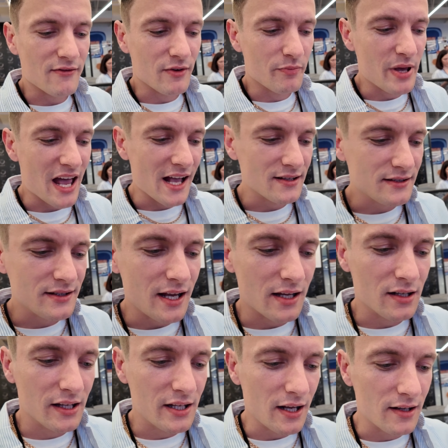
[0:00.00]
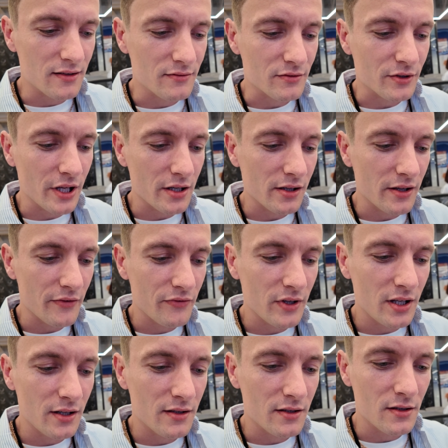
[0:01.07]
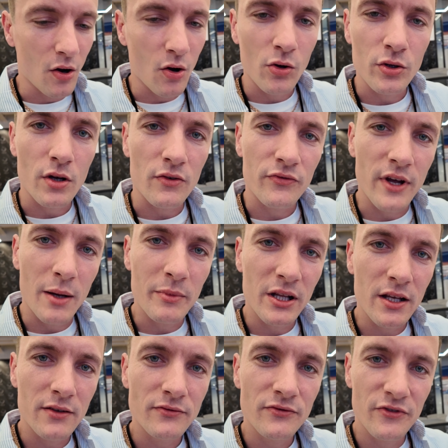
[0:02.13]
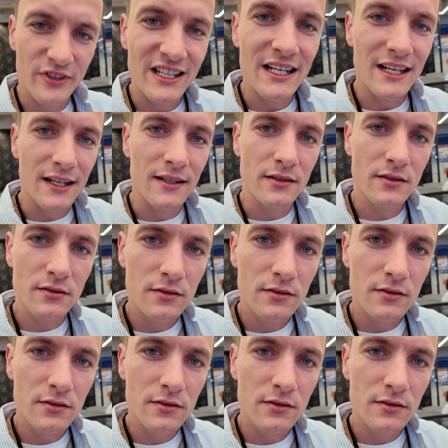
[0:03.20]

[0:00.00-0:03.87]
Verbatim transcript: have pants that can literally feed all your family, fit in.